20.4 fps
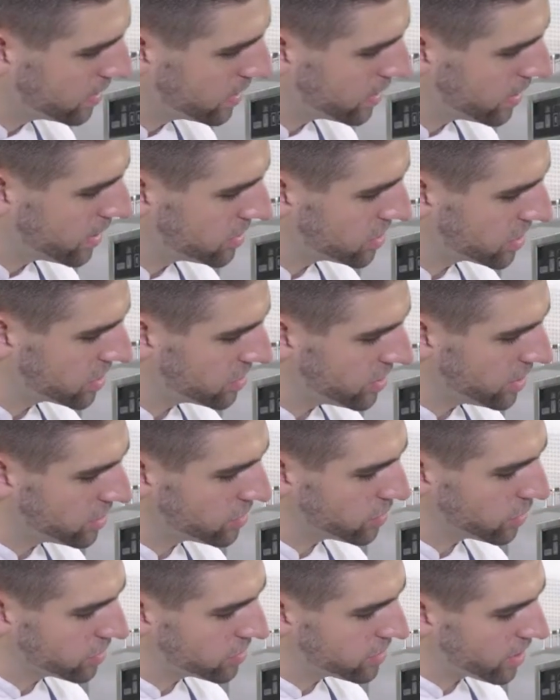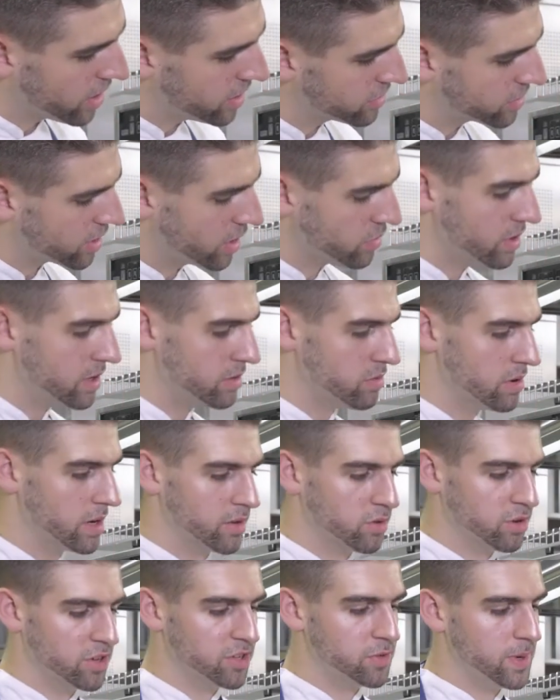And as you can see, it's sort of starting to go really,
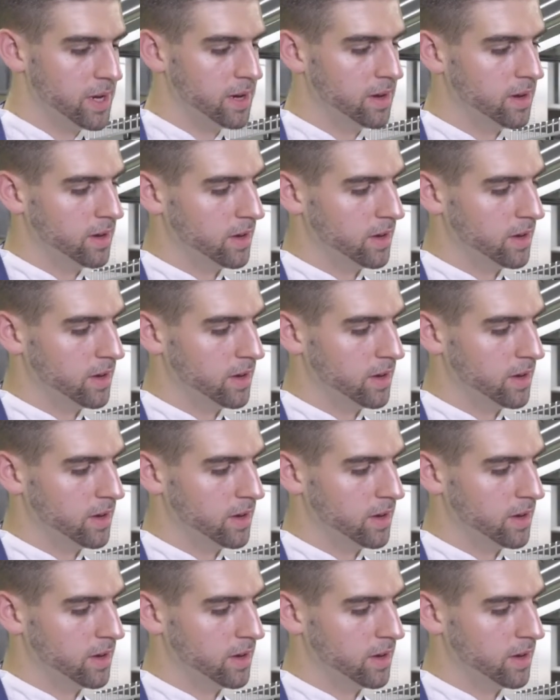really crispy.